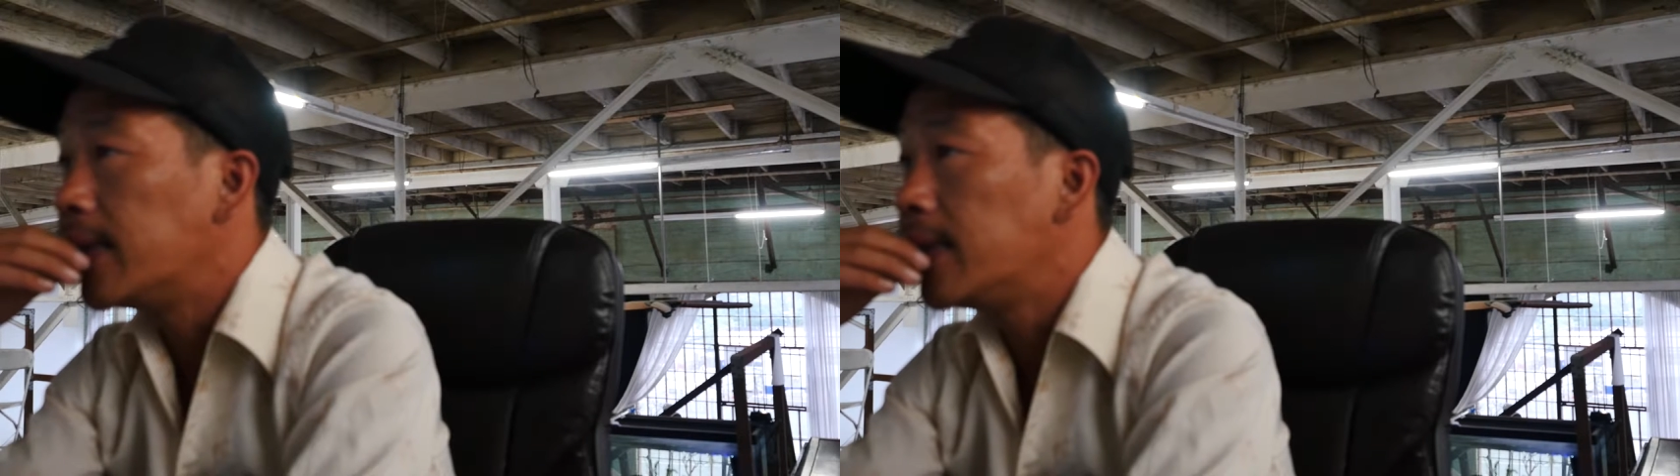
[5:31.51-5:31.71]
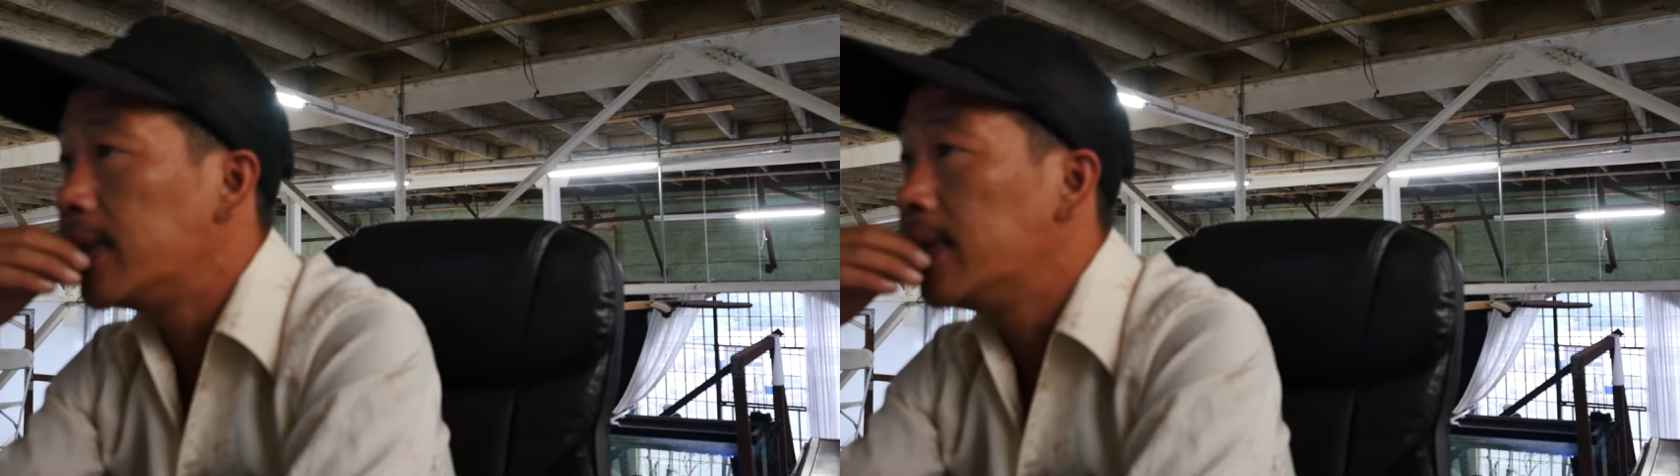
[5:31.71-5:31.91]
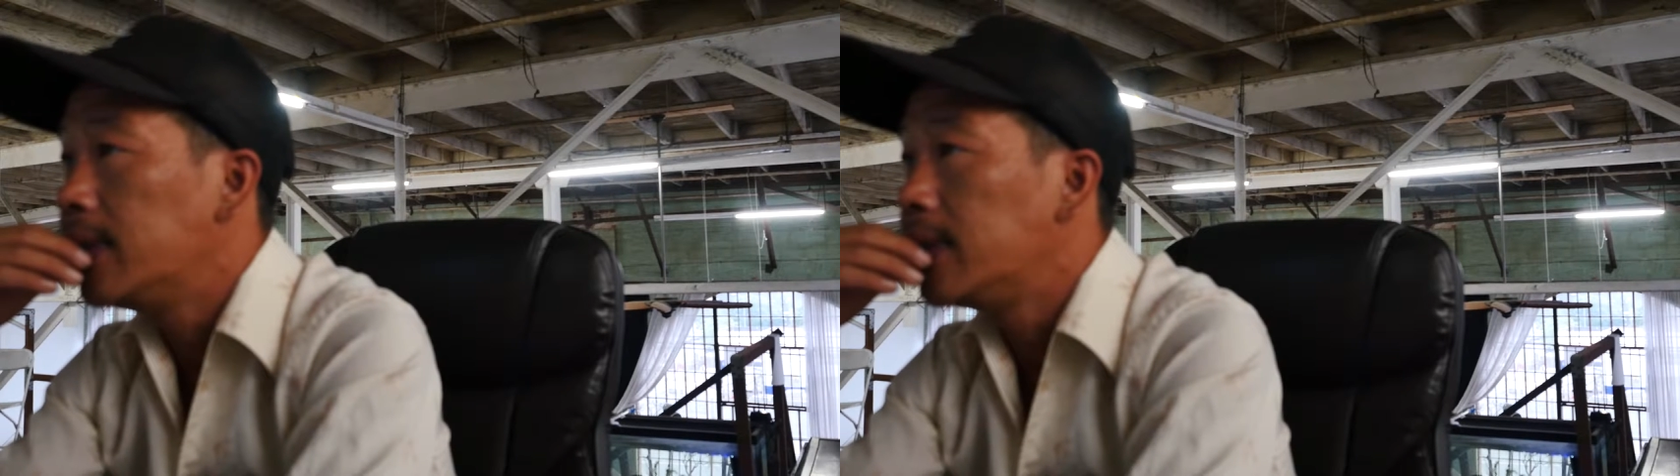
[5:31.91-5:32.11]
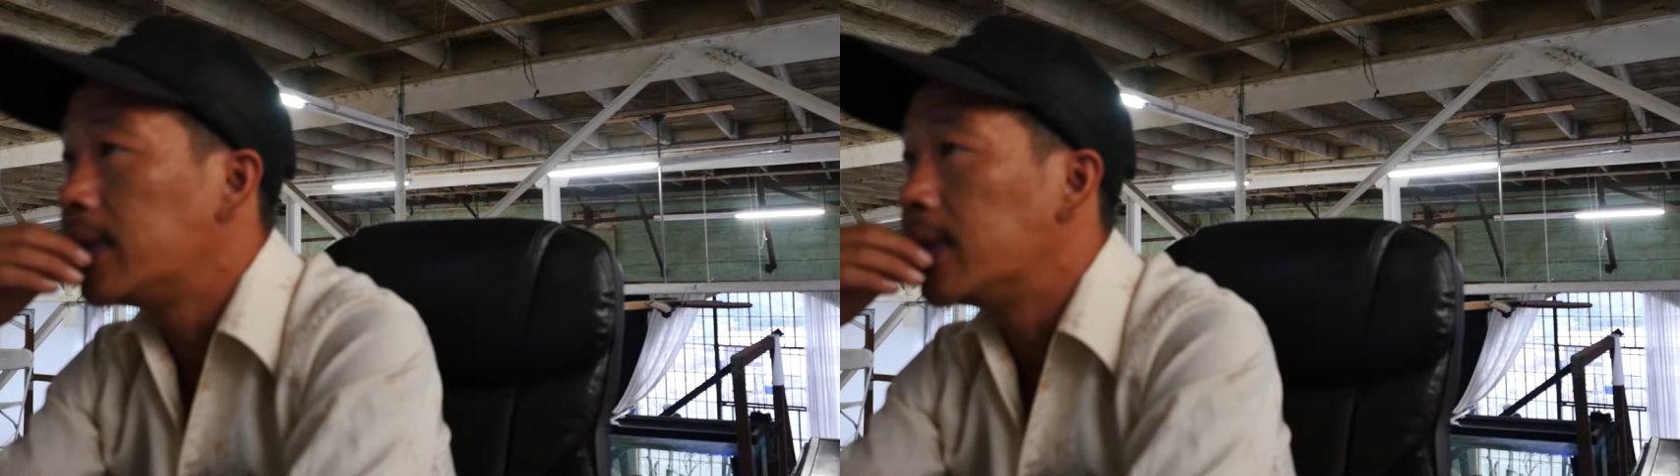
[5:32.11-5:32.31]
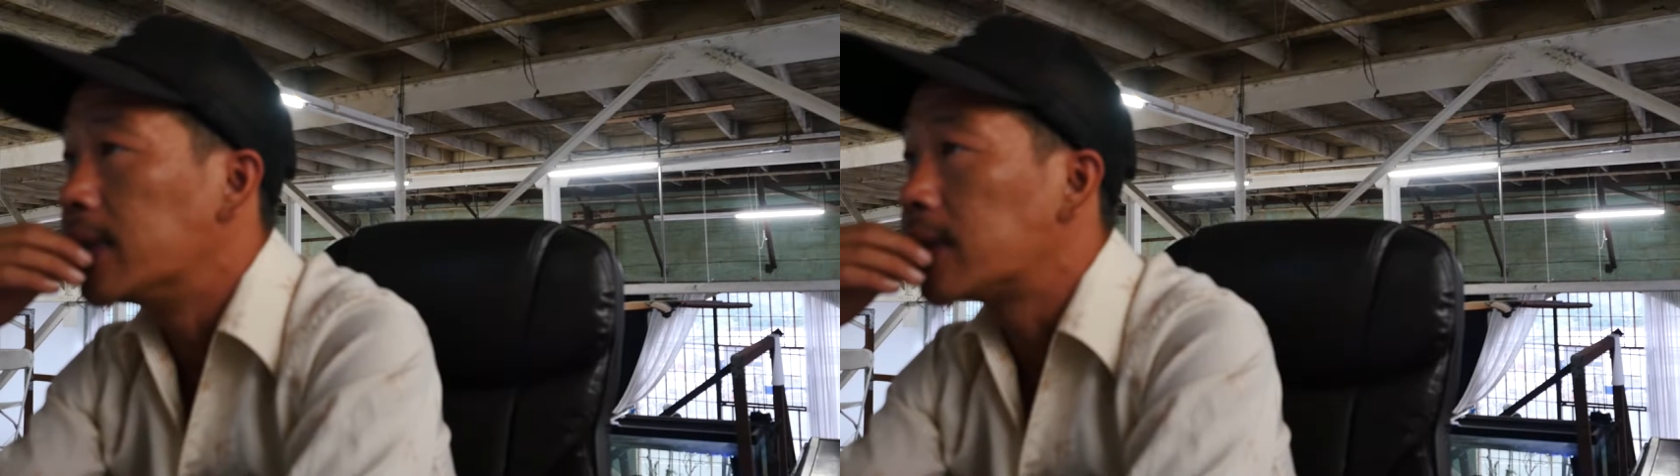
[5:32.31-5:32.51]

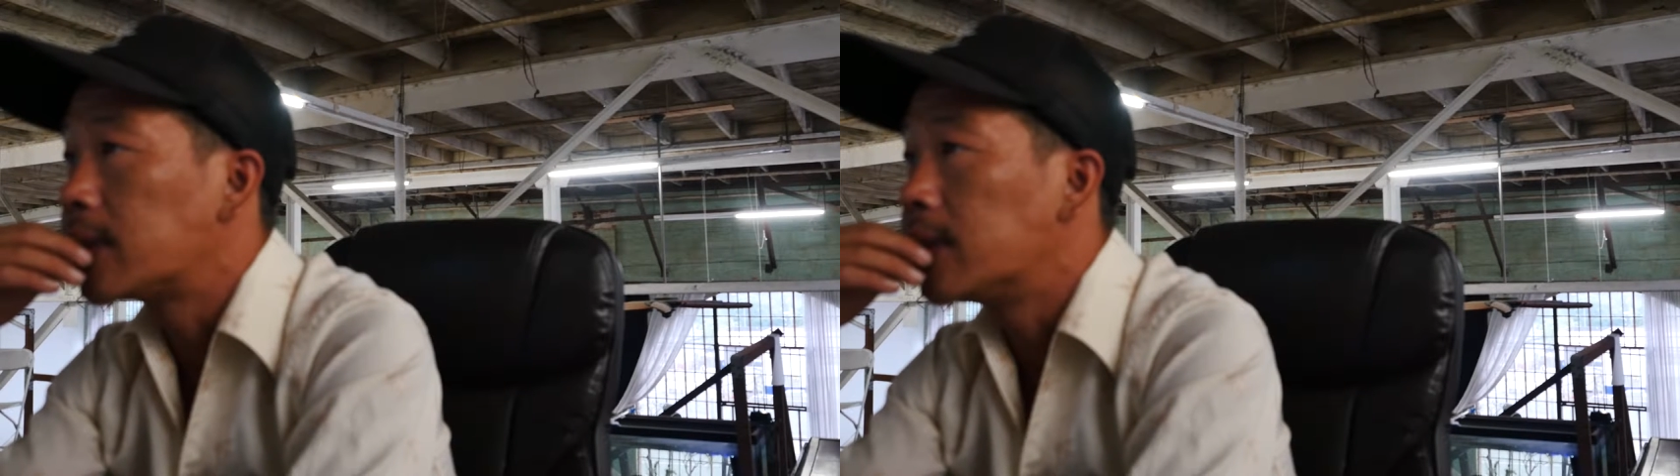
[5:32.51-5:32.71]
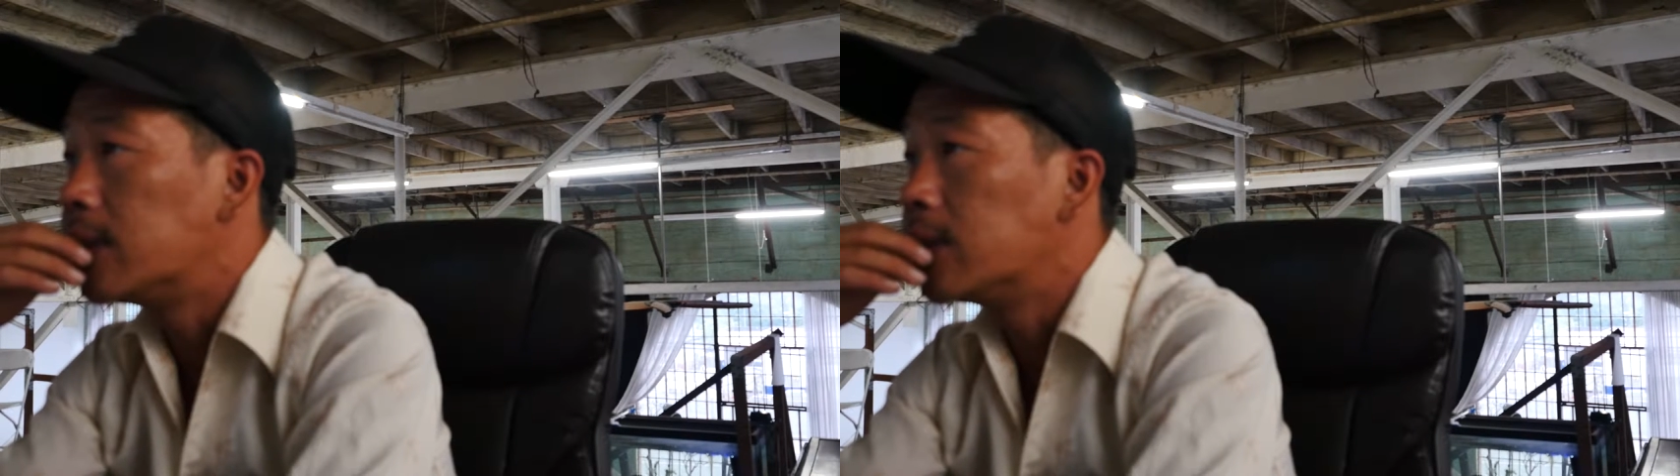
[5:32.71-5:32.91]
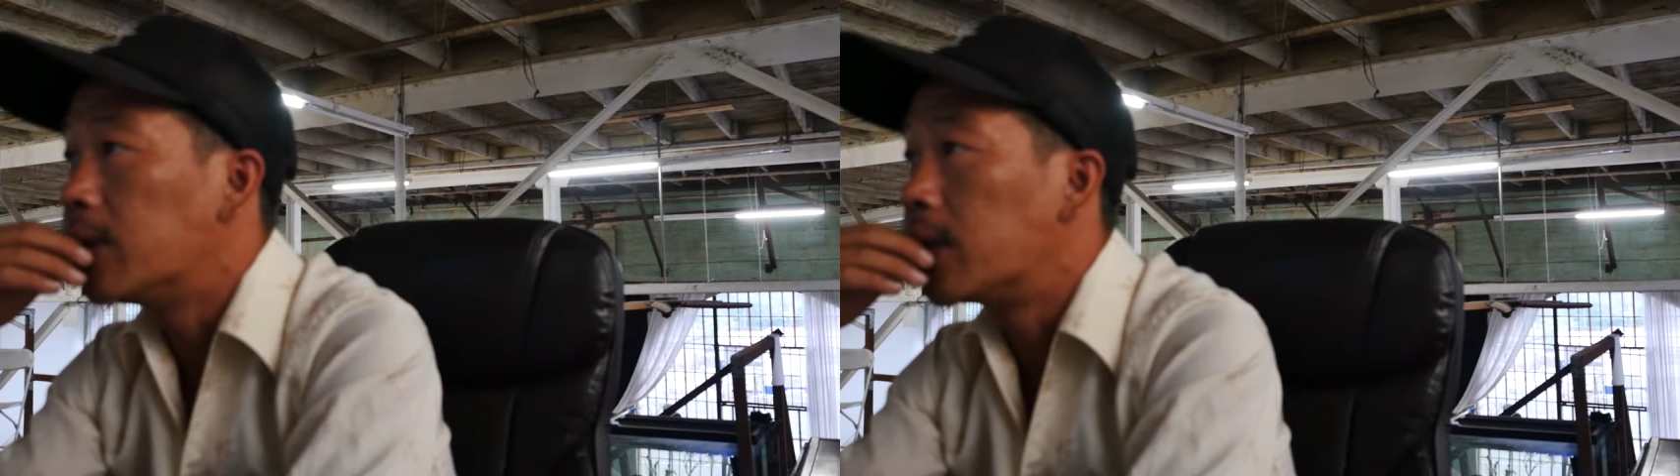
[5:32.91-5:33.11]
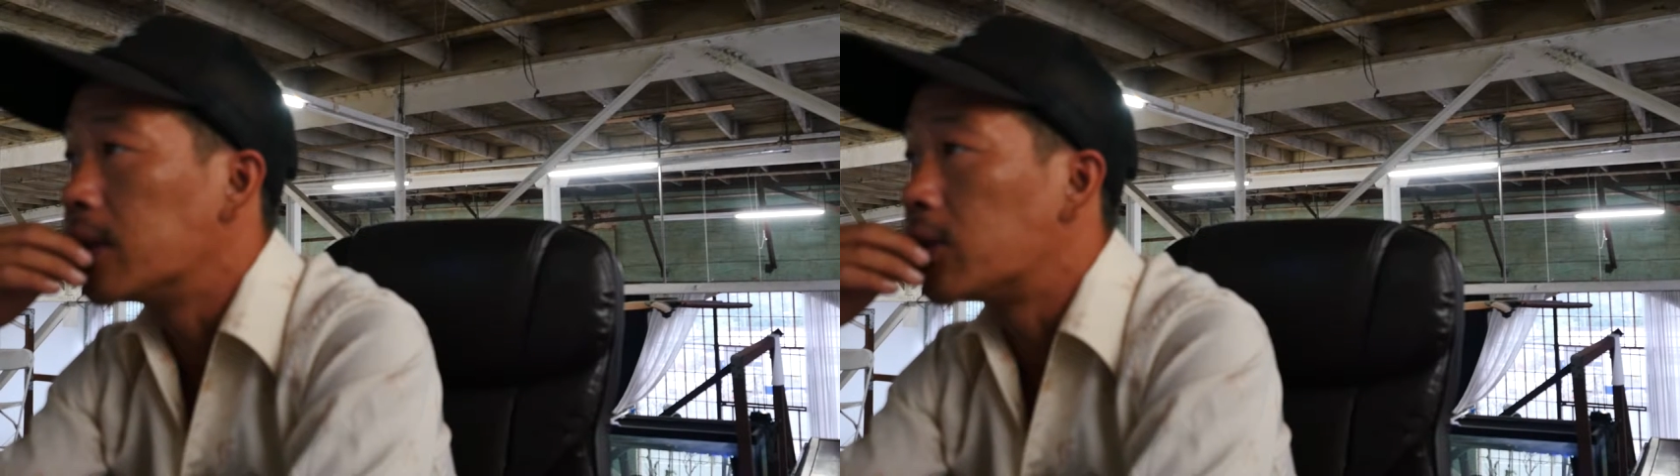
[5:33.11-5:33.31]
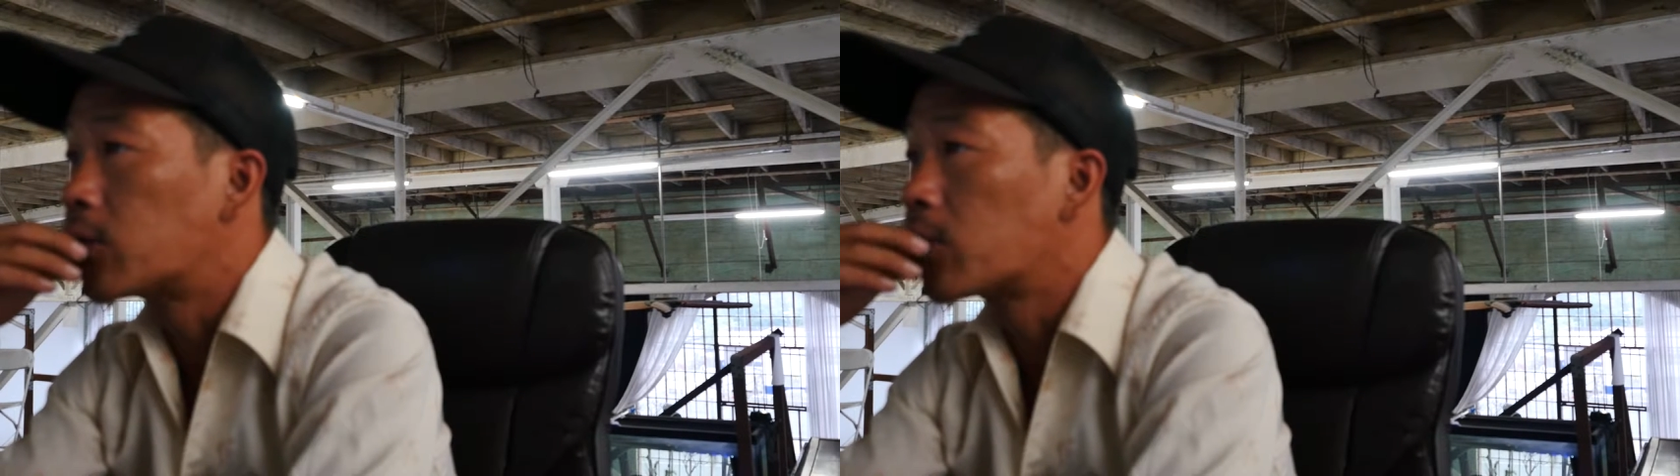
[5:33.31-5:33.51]
easiest to do on
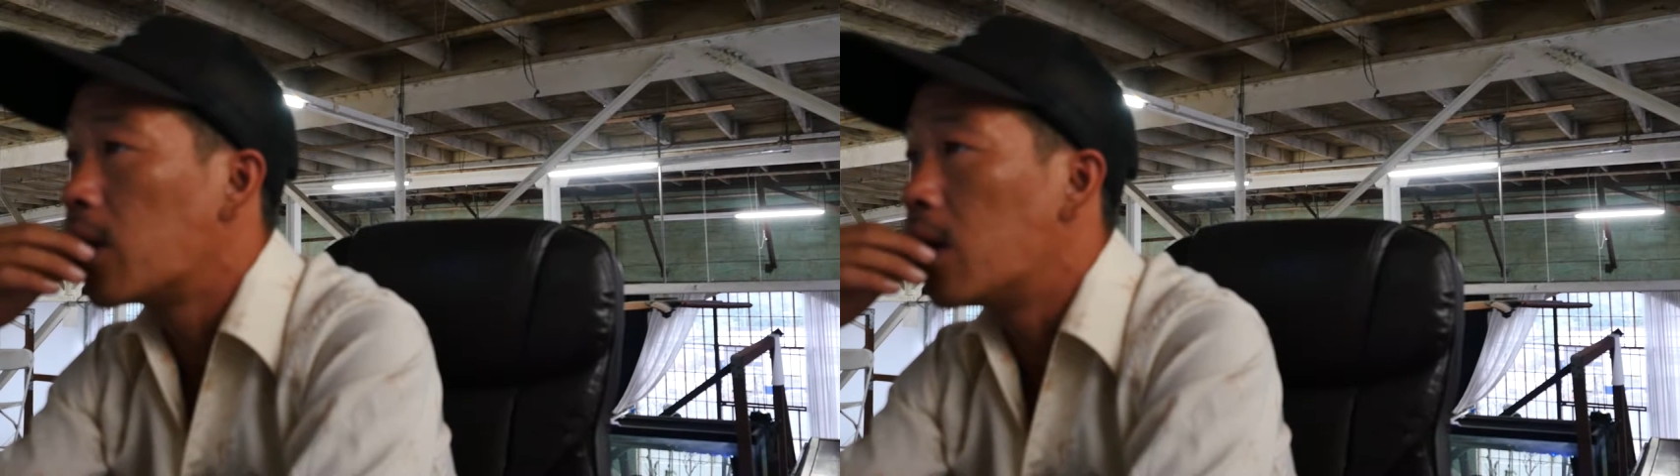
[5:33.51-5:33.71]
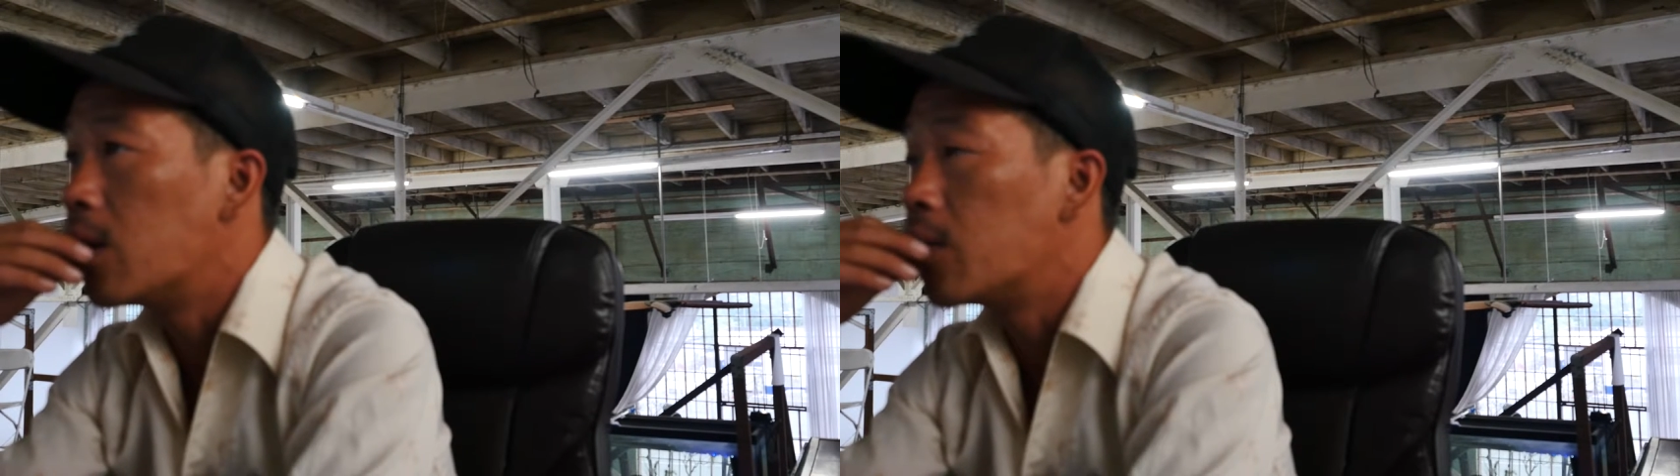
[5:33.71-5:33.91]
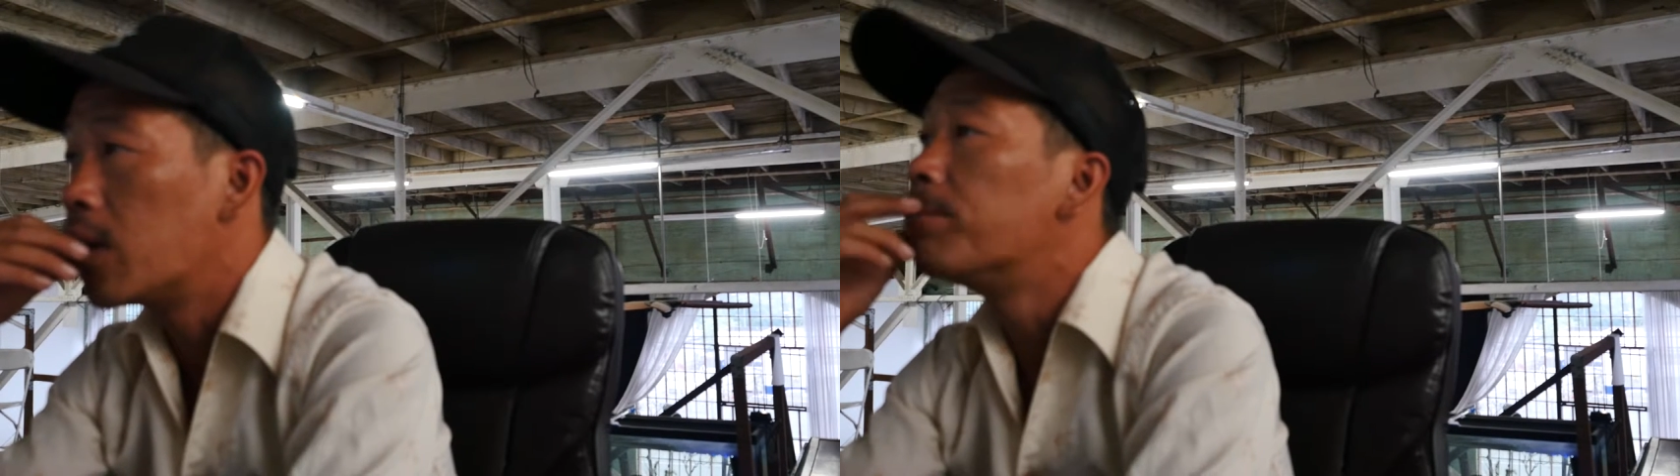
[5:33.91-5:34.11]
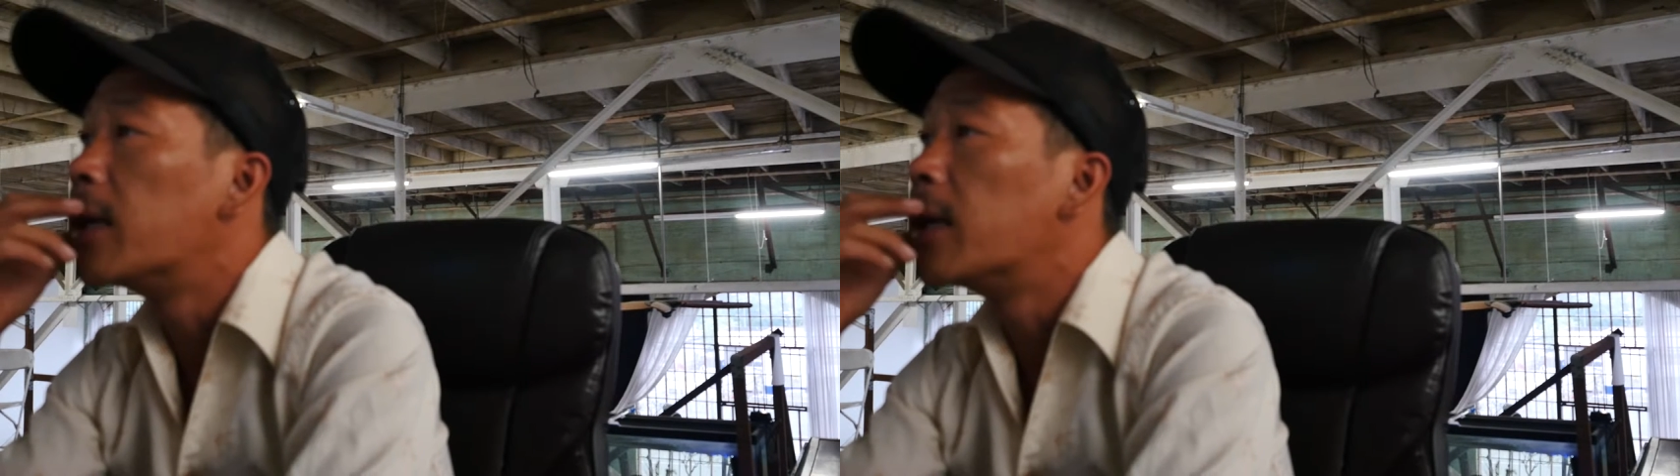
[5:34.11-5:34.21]
the drone,